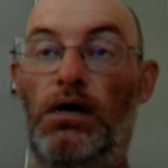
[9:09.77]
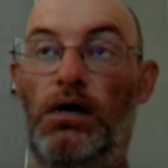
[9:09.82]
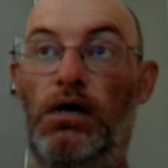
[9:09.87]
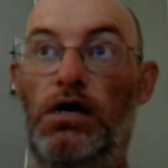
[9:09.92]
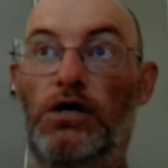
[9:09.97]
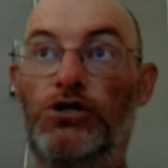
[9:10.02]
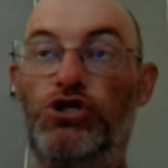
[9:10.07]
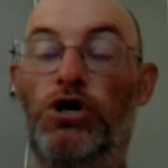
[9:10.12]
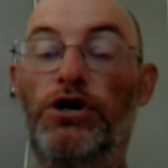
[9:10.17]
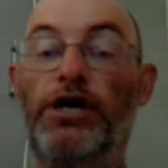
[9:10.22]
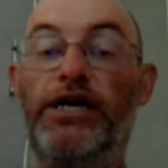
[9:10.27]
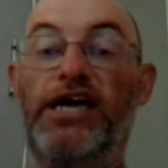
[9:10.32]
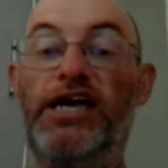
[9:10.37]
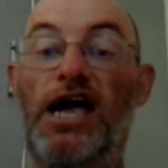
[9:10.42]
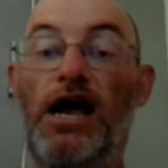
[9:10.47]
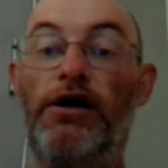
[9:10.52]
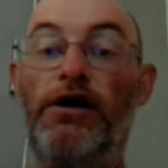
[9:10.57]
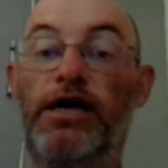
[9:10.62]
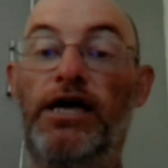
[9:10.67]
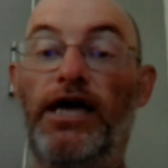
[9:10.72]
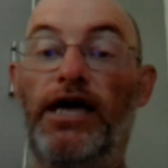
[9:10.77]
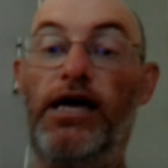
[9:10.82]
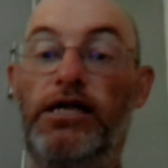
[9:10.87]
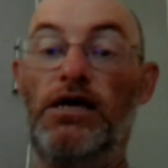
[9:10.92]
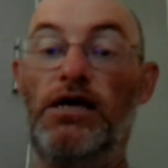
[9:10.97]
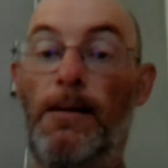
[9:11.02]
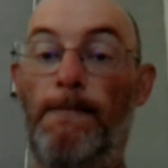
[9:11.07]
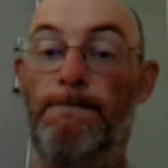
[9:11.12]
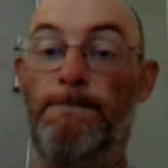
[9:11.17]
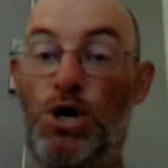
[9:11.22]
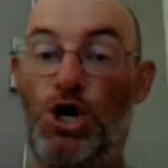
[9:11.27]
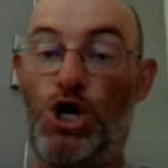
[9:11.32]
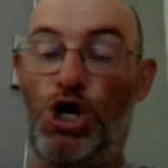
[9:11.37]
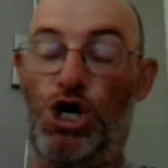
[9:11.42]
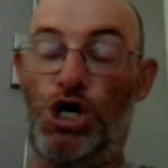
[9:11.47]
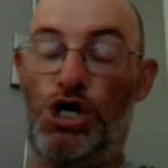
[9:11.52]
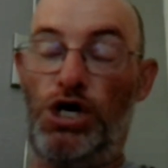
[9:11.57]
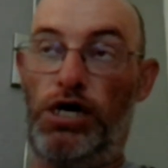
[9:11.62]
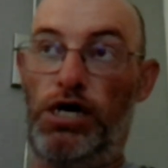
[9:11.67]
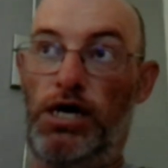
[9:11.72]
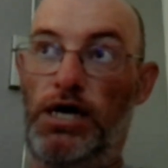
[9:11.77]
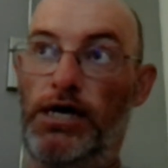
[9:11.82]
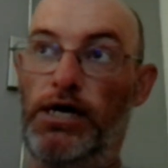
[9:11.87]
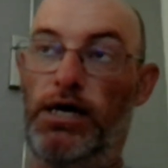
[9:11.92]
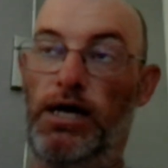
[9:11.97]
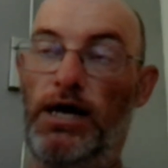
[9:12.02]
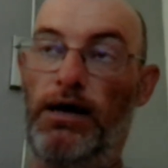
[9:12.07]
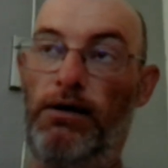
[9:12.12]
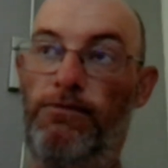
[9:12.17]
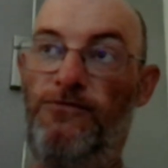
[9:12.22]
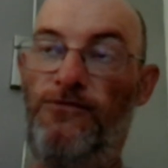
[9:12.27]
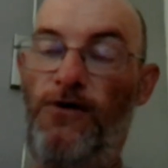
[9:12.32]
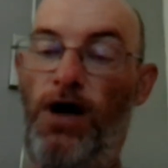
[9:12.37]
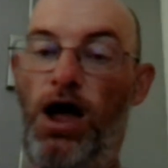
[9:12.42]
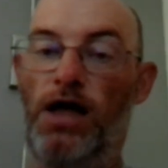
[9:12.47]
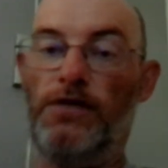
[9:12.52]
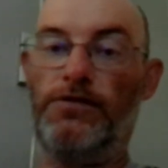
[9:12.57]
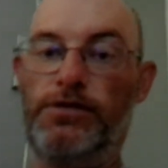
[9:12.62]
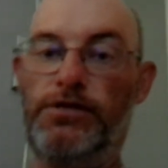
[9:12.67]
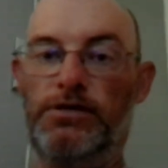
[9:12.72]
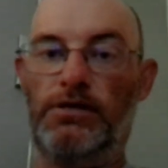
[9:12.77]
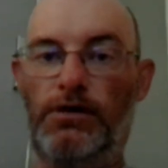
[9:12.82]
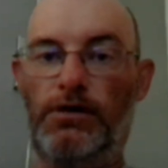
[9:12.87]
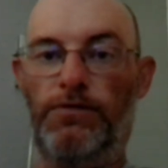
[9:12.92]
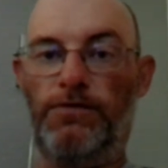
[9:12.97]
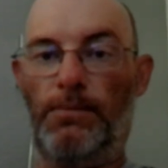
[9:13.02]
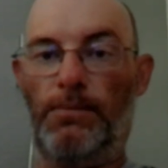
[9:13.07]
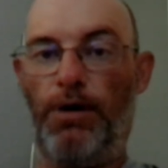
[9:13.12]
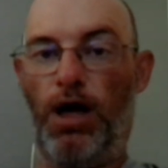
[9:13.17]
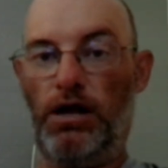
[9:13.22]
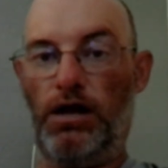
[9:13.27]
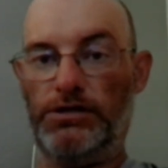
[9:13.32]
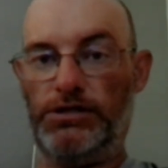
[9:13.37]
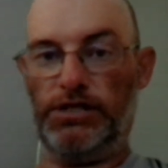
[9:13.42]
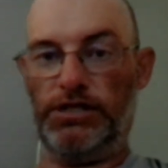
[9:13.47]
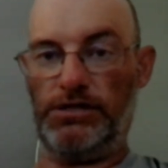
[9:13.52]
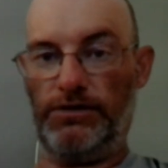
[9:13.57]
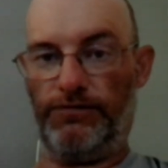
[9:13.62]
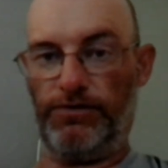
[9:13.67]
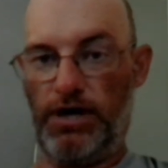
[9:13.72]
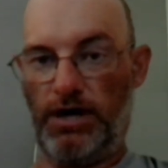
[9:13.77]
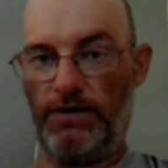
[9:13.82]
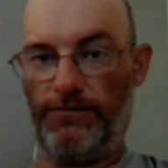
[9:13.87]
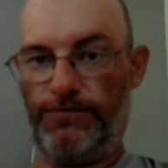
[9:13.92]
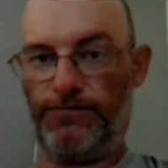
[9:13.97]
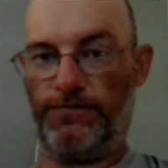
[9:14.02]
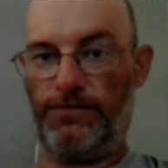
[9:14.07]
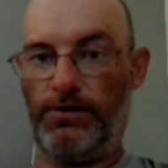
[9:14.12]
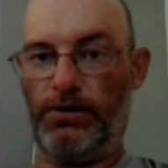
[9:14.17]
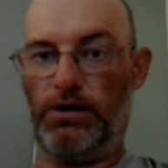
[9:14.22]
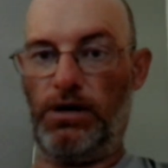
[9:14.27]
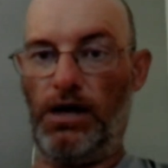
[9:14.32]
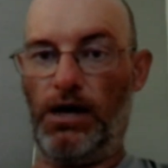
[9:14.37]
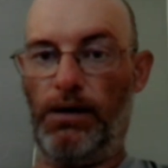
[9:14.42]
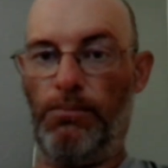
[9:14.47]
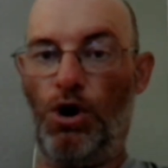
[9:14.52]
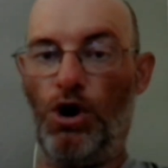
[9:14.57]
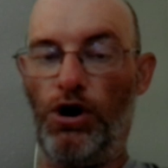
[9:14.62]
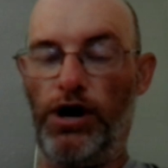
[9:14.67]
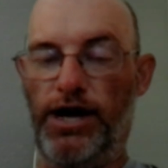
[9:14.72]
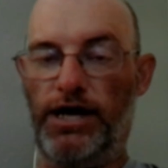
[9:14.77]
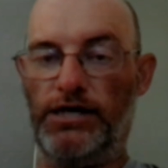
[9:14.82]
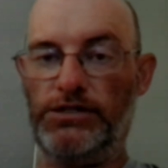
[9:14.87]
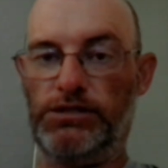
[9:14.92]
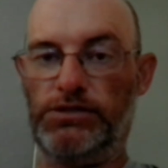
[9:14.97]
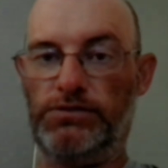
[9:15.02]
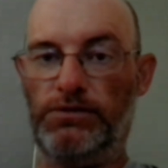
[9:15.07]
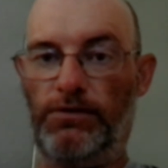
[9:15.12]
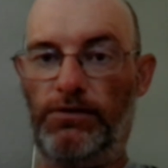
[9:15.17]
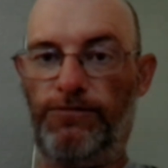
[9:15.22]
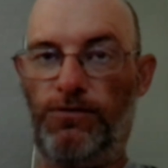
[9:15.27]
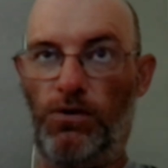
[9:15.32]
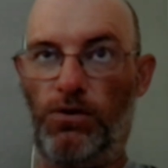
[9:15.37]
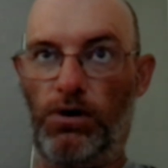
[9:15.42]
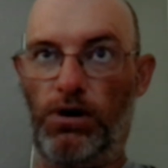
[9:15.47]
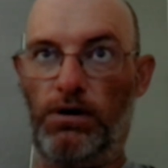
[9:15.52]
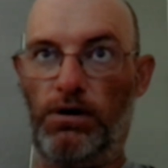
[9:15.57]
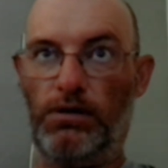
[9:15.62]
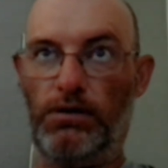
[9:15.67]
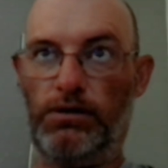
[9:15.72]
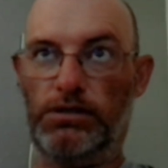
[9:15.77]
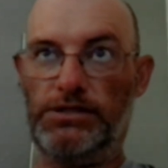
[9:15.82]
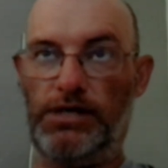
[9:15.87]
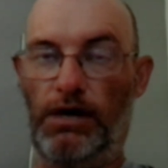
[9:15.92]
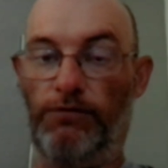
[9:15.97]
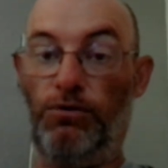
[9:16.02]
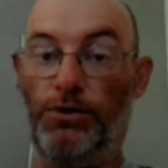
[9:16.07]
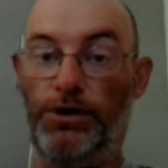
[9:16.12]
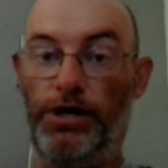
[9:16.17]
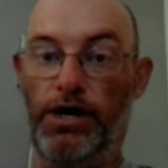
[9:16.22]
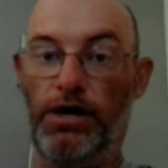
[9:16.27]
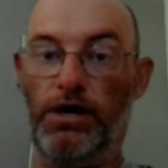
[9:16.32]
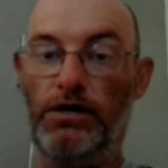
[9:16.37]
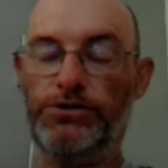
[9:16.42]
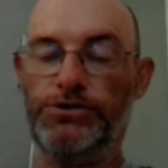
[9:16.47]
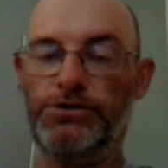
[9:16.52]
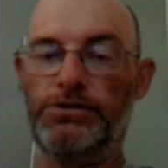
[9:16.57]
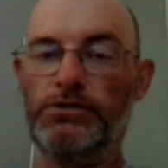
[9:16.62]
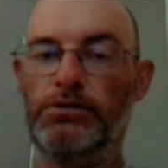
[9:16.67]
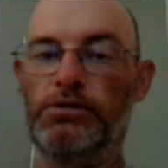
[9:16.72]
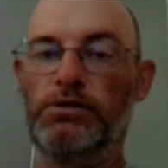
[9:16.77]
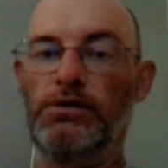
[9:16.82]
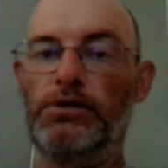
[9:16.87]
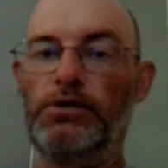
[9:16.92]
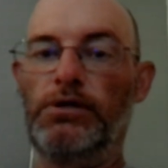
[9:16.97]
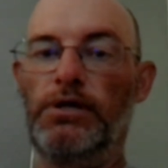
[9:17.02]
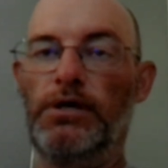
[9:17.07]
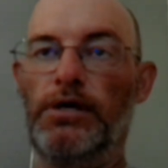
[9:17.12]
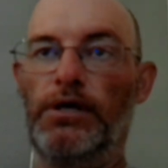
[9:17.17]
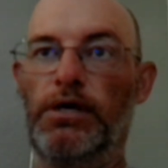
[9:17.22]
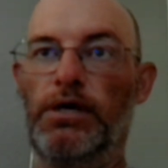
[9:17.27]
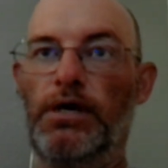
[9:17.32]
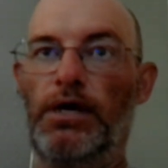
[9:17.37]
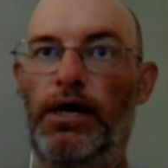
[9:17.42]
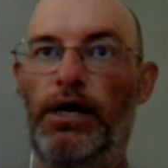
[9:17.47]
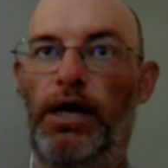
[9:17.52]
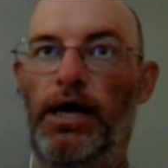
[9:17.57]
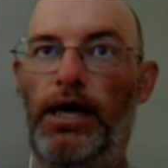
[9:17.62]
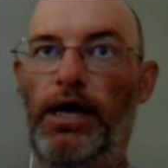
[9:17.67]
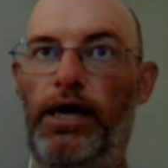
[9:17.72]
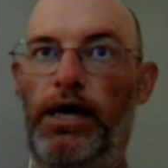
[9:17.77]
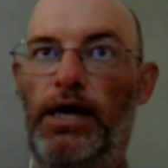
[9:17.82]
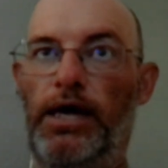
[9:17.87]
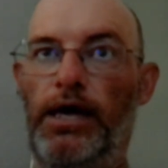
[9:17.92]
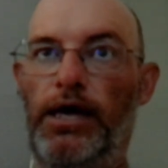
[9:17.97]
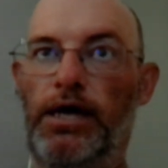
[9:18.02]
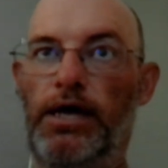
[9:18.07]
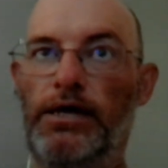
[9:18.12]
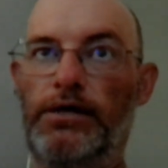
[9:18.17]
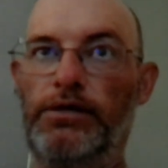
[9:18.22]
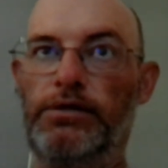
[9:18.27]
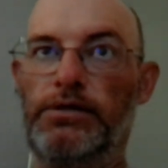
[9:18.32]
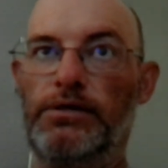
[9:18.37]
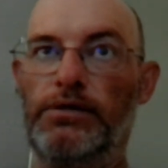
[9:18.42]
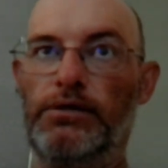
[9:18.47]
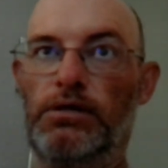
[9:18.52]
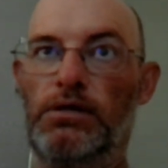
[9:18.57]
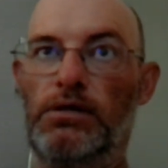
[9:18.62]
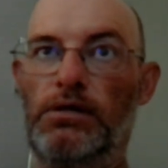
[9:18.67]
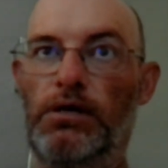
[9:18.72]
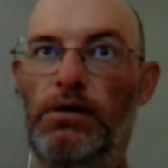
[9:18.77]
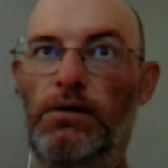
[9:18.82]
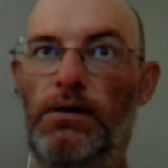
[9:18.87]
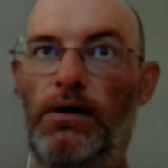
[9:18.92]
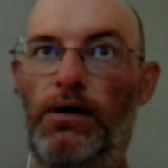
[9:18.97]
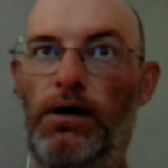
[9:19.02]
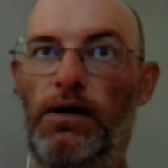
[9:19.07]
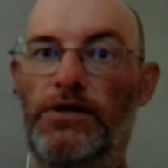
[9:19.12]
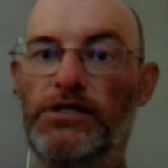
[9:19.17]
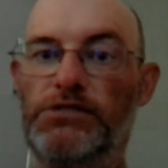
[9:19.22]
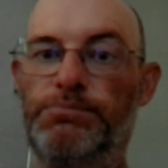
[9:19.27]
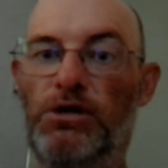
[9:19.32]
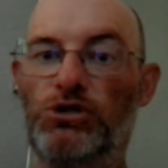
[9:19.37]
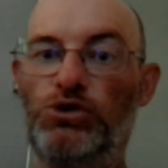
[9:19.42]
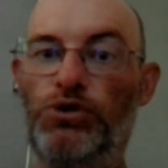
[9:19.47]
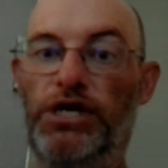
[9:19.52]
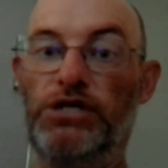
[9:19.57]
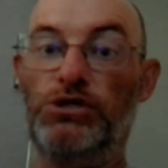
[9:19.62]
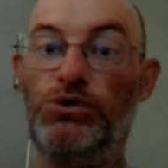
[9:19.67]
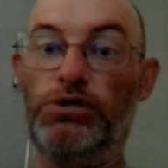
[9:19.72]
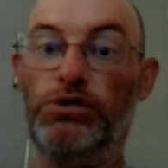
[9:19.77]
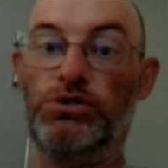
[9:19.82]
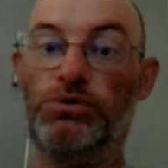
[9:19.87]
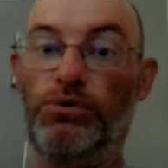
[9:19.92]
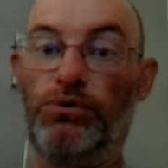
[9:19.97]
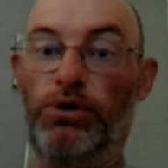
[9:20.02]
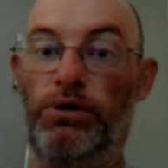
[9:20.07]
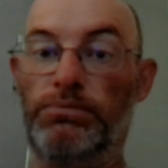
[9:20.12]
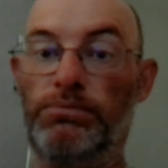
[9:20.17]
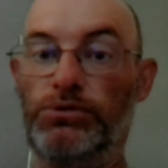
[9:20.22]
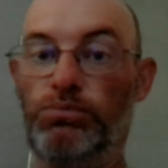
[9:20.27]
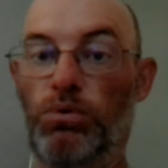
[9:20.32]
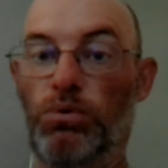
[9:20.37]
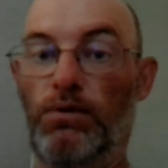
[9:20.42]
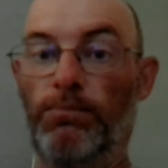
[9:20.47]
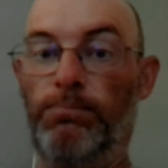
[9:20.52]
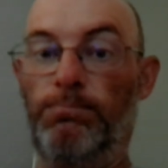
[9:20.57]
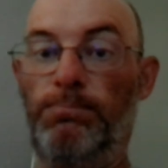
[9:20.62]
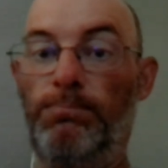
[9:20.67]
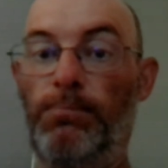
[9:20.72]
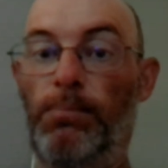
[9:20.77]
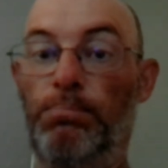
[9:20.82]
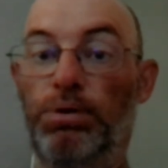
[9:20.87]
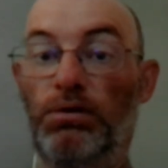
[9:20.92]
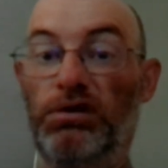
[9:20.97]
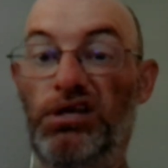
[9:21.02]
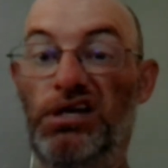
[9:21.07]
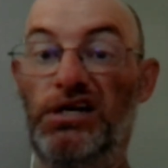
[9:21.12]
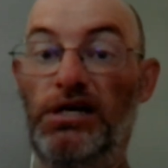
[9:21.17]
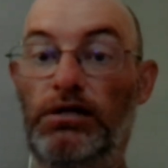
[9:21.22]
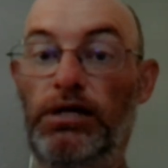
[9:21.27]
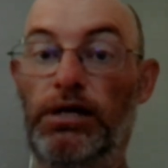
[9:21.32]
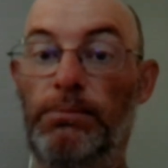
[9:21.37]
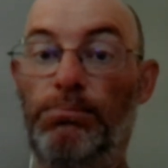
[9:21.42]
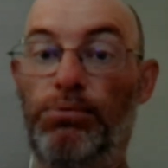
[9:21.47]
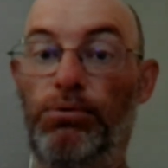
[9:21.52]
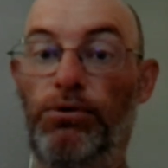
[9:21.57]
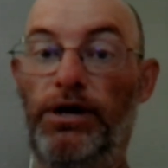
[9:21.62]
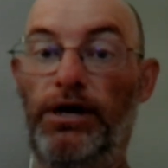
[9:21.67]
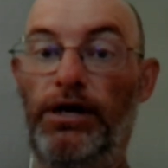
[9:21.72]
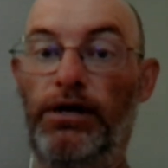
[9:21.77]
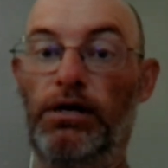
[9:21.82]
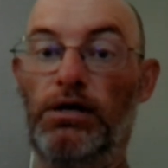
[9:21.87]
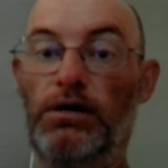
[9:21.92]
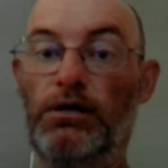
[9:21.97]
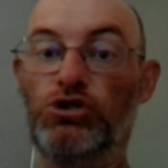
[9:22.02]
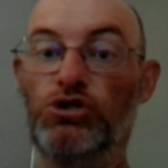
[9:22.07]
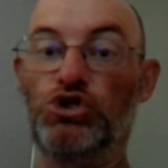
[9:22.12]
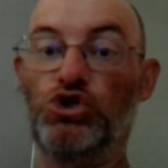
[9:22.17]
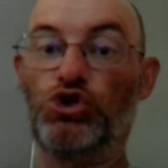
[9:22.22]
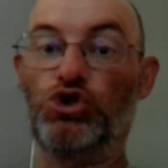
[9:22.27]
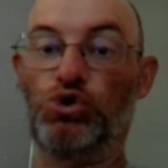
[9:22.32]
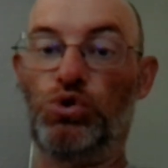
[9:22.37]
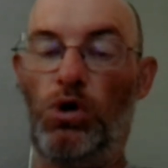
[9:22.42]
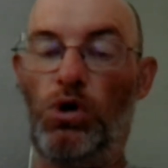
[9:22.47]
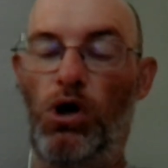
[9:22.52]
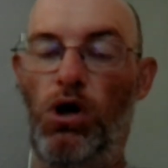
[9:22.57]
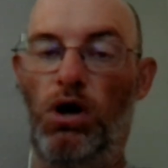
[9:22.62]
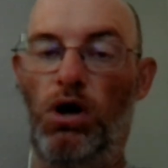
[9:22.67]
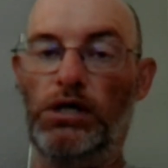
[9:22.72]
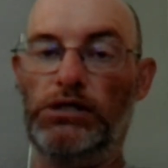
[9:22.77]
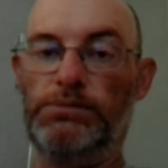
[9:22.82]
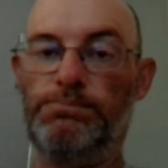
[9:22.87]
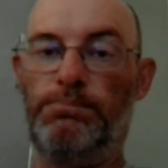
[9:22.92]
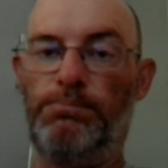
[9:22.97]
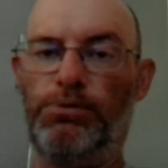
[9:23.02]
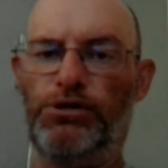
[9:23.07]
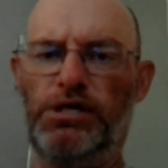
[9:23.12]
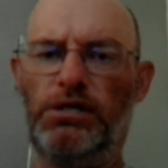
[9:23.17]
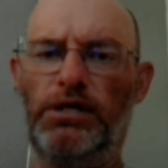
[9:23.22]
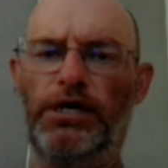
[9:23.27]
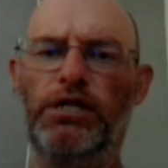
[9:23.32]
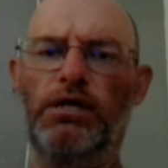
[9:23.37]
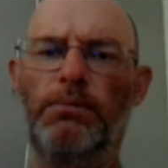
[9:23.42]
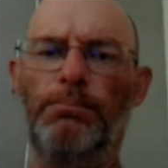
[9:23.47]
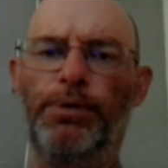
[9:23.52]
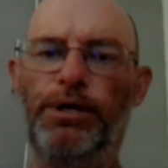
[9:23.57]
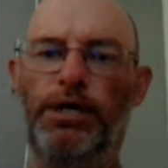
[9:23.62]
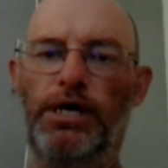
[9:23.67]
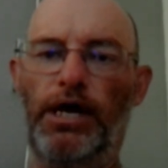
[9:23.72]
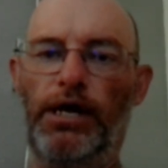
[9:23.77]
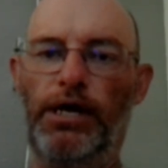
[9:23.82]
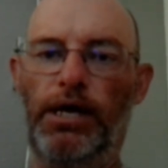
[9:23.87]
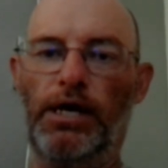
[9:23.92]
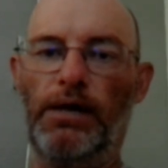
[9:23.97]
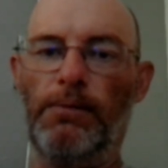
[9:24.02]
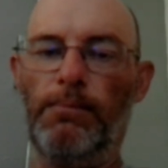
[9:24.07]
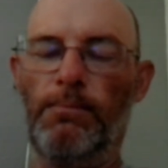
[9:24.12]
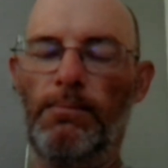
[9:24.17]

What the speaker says: Attorney Carey N. Bird fought the policies of the FRS for several years, and the special interest groups were politically pretty strong, particularly in the beginning.